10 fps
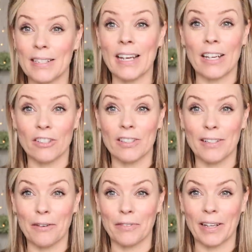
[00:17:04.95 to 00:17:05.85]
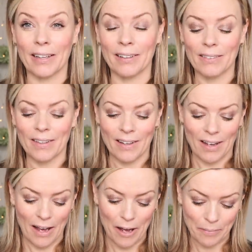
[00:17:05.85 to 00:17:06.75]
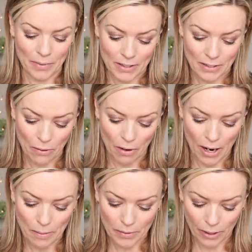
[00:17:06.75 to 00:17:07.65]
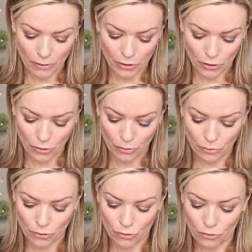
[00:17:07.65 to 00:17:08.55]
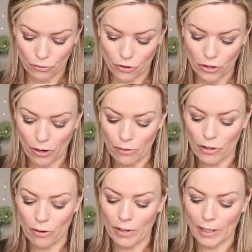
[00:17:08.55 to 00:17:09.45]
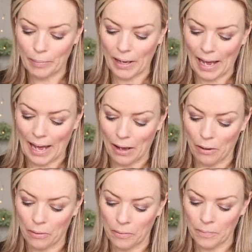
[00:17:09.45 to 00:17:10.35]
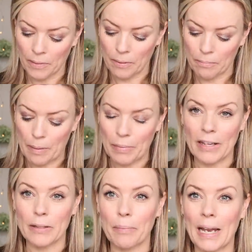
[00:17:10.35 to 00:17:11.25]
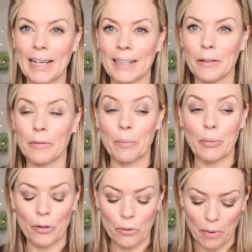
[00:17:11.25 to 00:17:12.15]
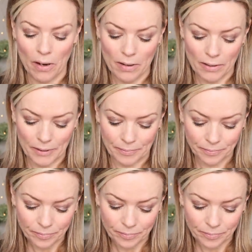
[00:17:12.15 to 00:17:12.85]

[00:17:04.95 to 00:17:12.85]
The textures are lovely. So I'm going to show you a little bit how maybe like the black and the blue work.